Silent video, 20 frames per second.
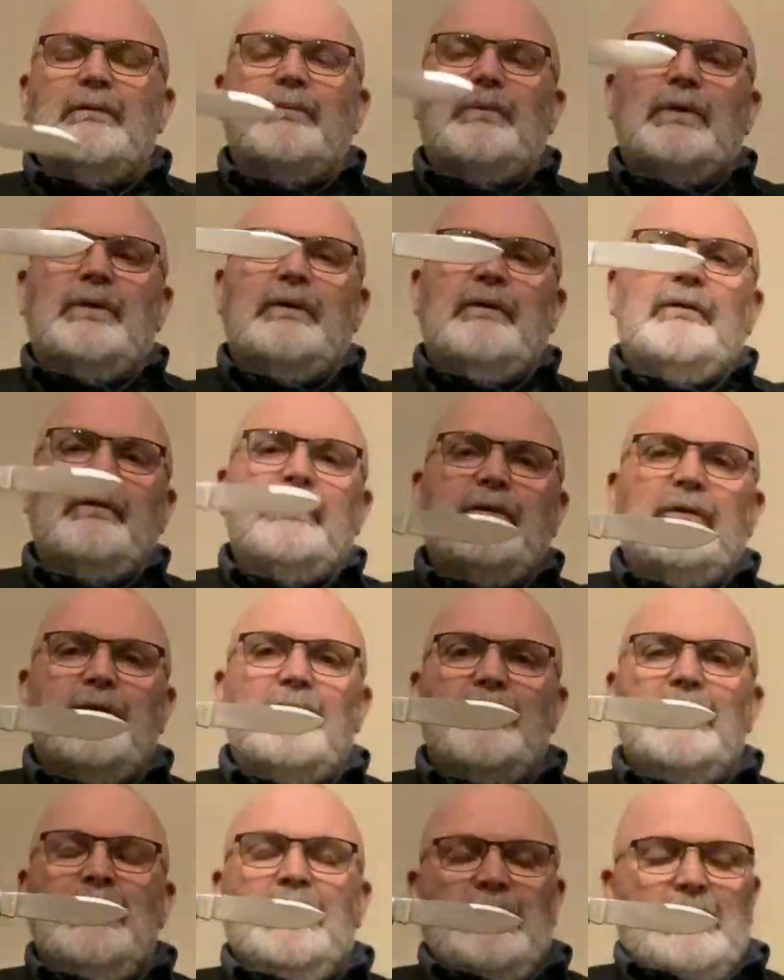But this is
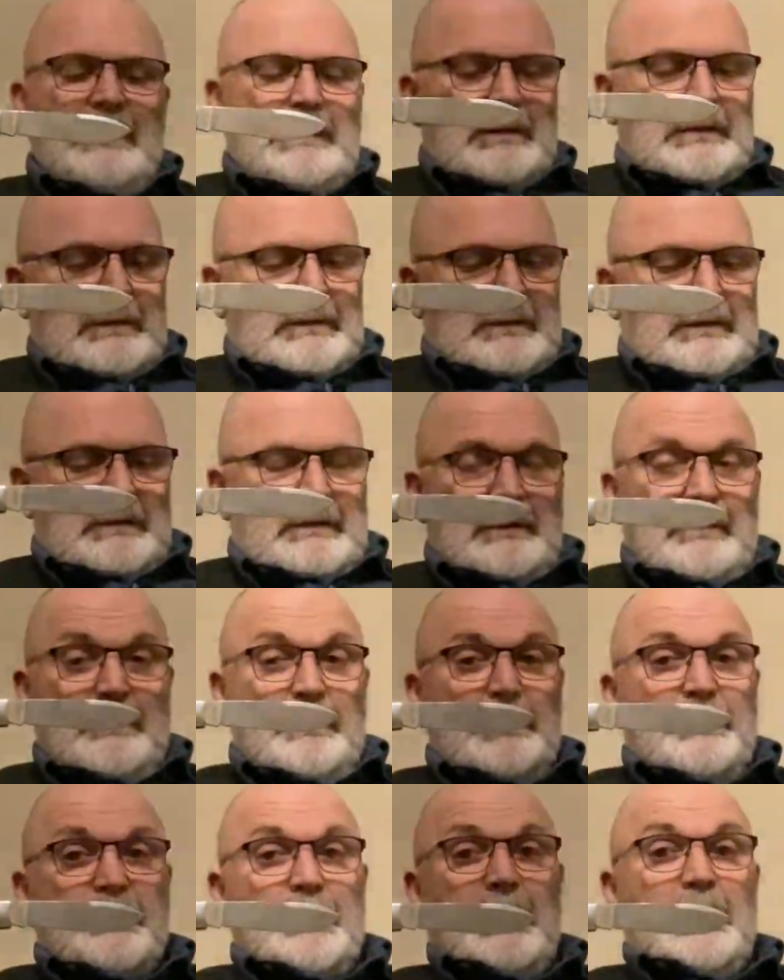the, let
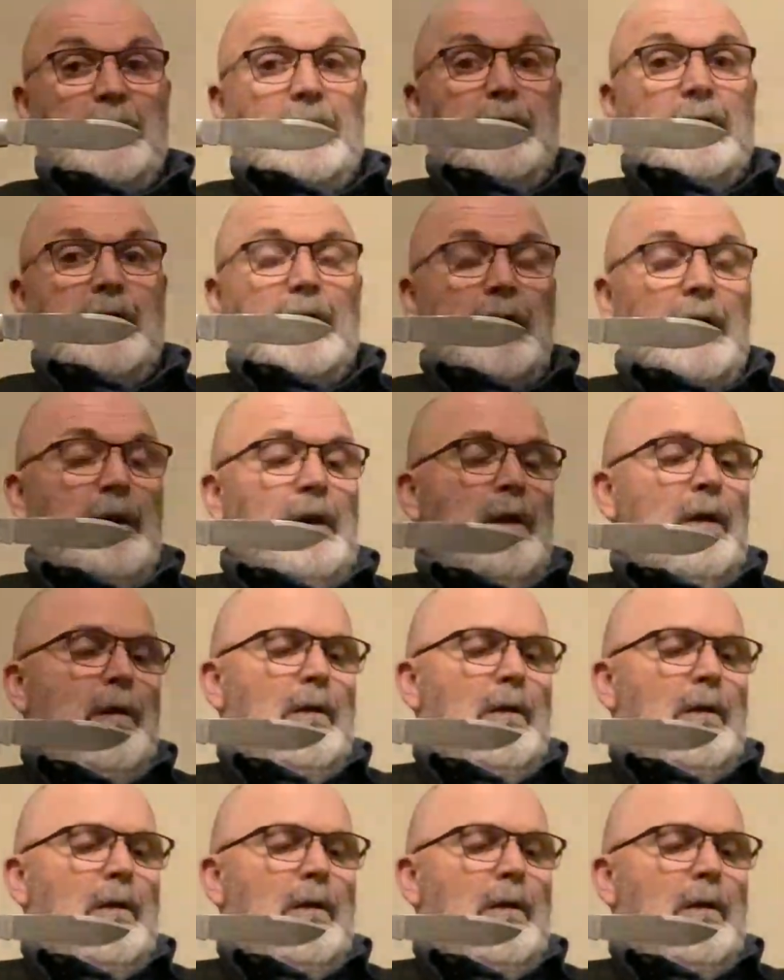me check it again.